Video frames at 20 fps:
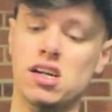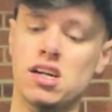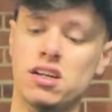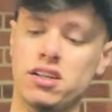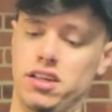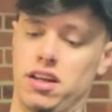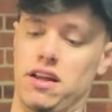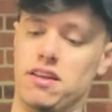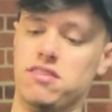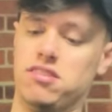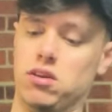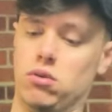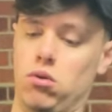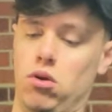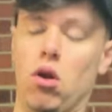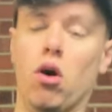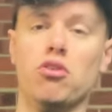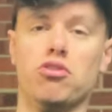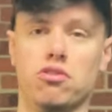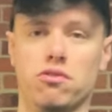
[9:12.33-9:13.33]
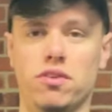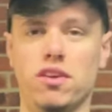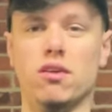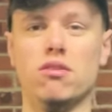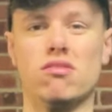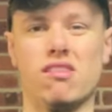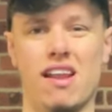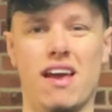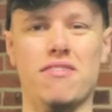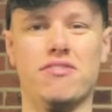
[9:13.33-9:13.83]
you know, there's still lots of
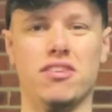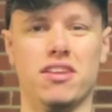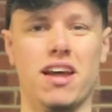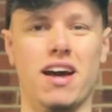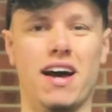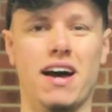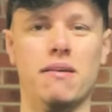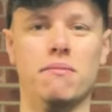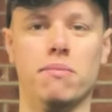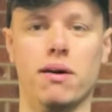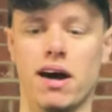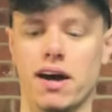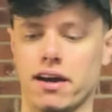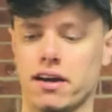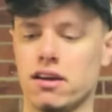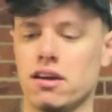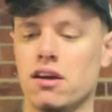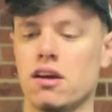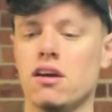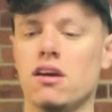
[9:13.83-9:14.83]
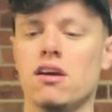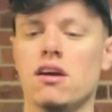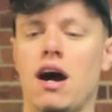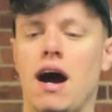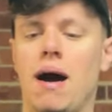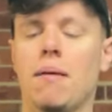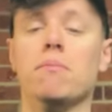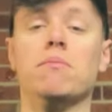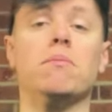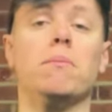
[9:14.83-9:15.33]
use left in the handbag.
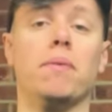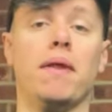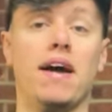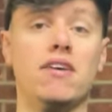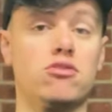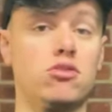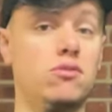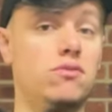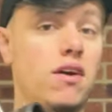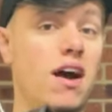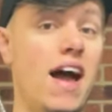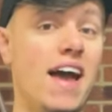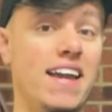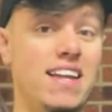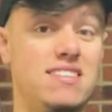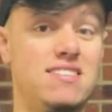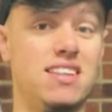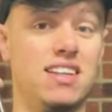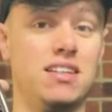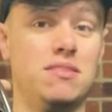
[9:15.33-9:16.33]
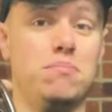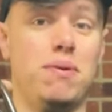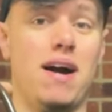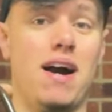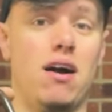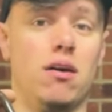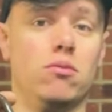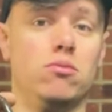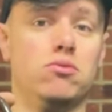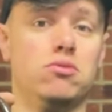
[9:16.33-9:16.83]
Um, but that's gone for
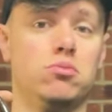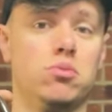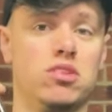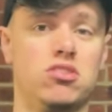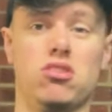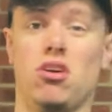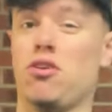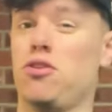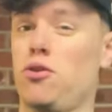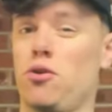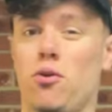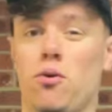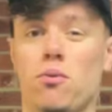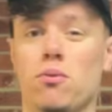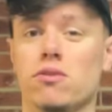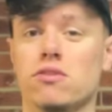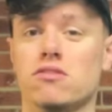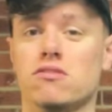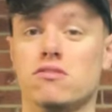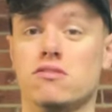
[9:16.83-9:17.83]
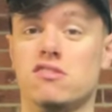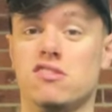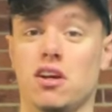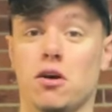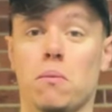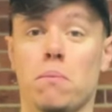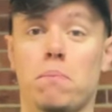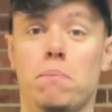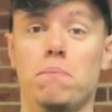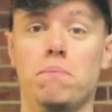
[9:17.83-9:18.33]
£18, which I thought was
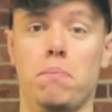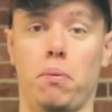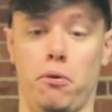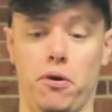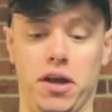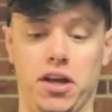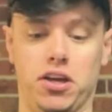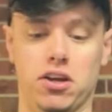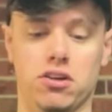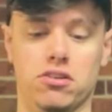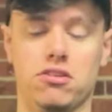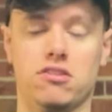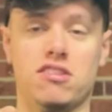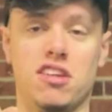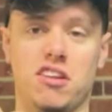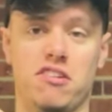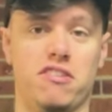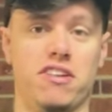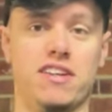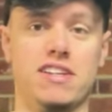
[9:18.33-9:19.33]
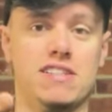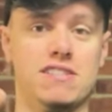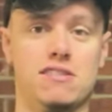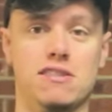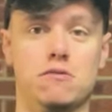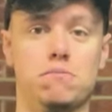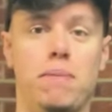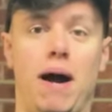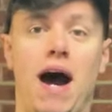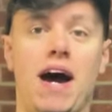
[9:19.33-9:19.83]
still pretty good considering it's
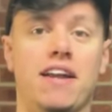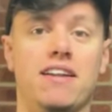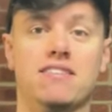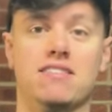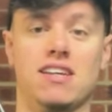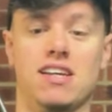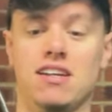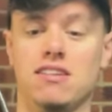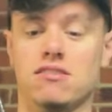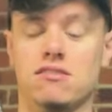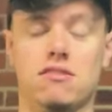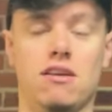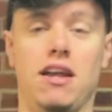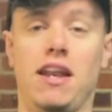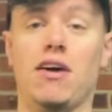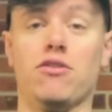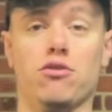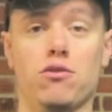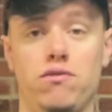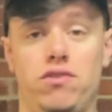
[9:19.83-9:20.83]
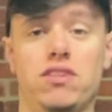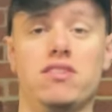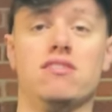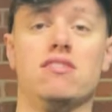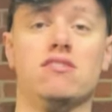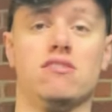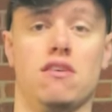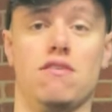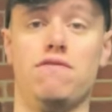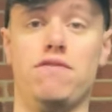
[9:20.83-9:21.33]
as battered as it is. And that's on
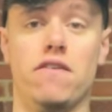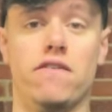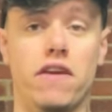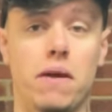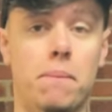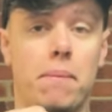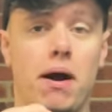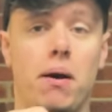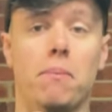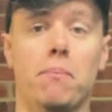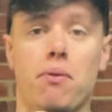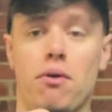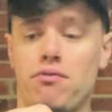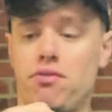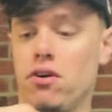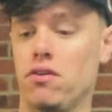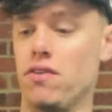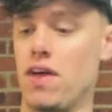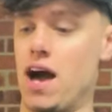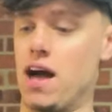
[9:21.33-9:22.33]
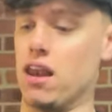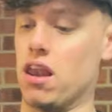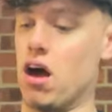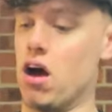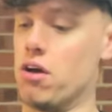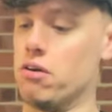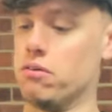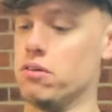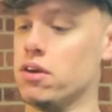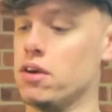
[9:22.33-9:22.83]
Vinted. so £15 profit on that
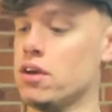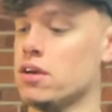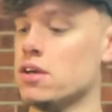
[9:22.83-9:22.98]
alone.